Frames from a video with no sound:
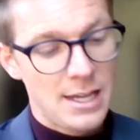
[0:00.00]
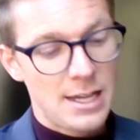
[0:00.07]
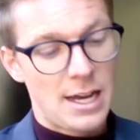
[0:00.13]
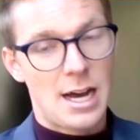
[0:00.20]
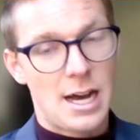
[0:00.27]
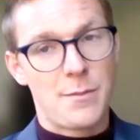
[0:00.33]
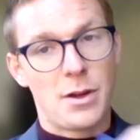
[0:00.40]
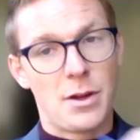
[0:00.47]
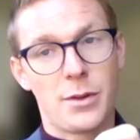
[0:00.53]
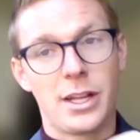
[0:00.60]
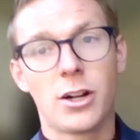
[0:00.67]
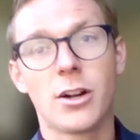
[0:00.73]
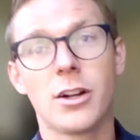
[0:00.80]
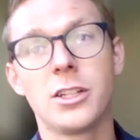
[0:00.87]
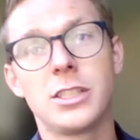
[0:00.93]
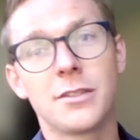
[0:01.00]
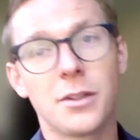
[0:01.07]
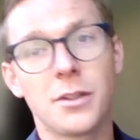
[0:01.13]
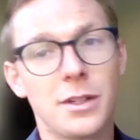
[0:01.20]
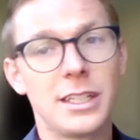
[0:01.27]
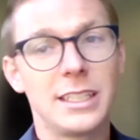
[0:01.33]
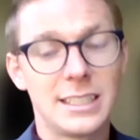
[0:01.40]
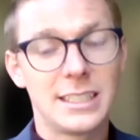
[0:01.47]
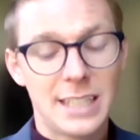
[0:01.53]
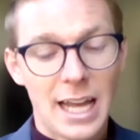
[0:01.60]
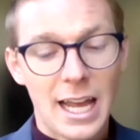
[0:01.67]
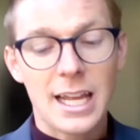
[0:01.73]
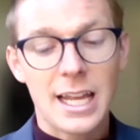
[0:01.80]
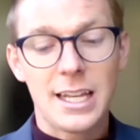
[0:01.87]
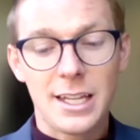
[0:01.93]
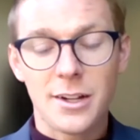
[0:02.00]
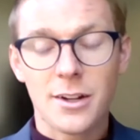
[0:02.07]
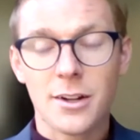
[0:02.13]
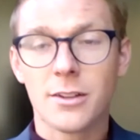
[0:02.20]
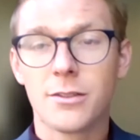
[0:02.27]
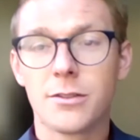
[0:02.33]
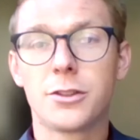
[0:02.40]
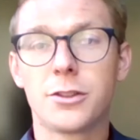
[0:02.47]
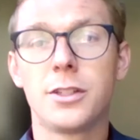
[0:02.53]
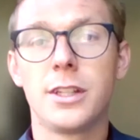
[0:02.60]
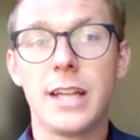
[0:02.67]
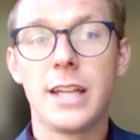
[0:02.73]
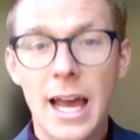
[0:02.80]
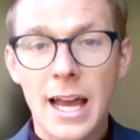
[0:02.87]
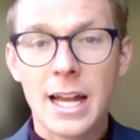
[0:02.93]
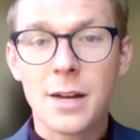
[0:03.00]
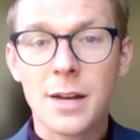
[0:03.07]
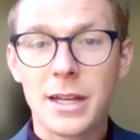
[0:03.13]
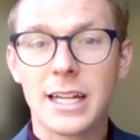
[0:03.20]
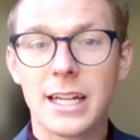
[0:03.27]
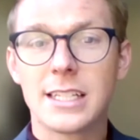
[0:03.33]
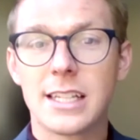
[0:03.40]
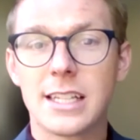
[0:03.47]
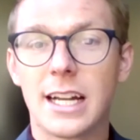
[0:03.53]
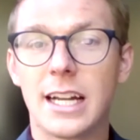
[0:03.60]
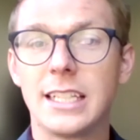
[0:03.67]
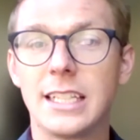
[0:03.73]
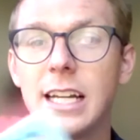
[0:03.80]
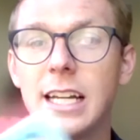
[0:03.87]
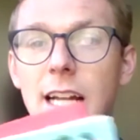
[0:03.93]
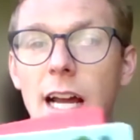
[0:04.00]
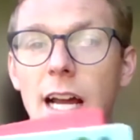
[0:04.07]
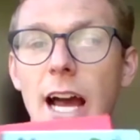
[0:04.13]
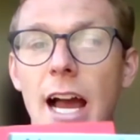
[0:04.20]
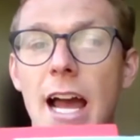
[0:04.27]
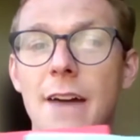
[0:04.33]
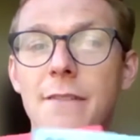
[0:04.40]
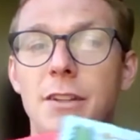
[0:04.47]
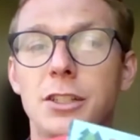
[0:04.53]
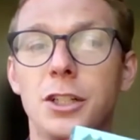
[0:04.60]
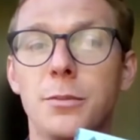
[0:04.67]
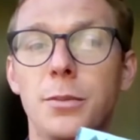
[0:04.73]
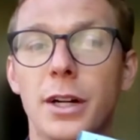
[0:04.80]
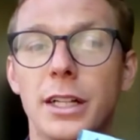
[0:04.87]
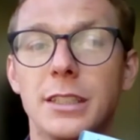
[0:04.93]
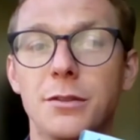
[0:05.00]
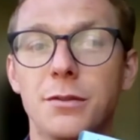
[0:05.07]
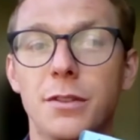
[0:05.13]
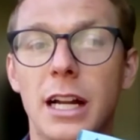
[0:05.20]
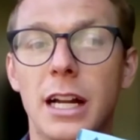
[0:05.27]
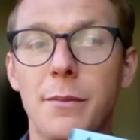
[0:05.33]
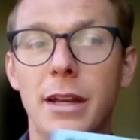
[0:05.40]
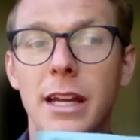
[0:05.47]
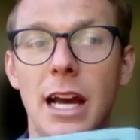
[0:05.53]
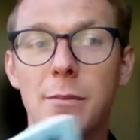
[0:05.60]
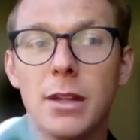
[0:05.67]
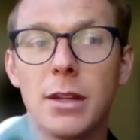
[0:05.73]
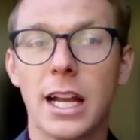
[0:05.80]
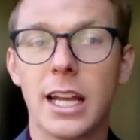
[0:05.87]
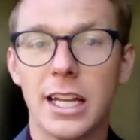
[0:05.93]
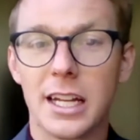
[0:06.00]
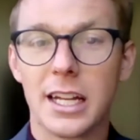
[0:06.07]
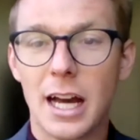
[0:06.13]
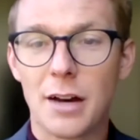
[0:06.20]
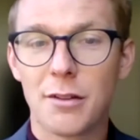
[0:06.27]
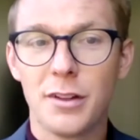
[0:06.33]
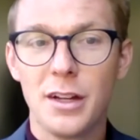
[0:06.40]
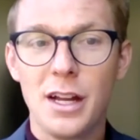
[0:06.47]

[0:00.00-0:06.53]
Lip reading: And we encourage everyone to stay here to the end, because like I said, I have the 2 books in front of me. I'm lucky enough.